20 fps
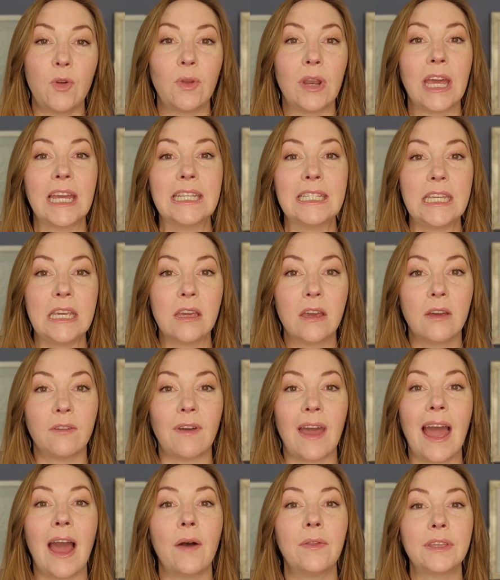an idea of
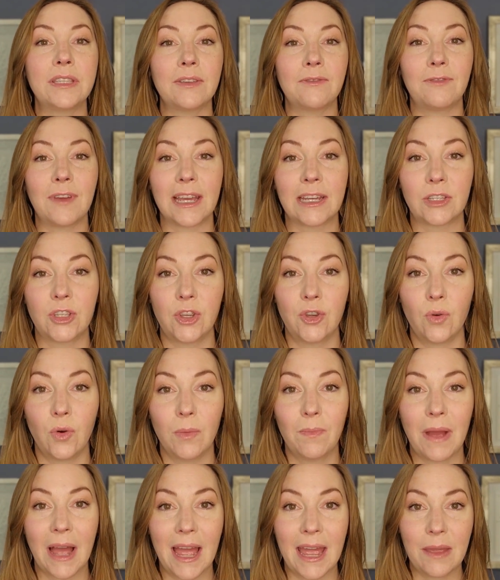how this affects your
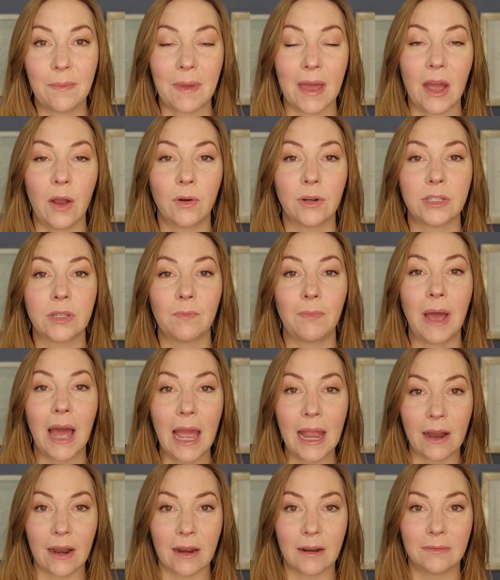buying power as a
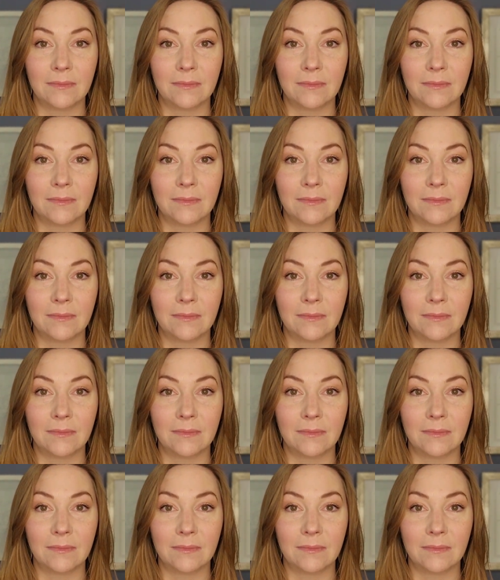buyer,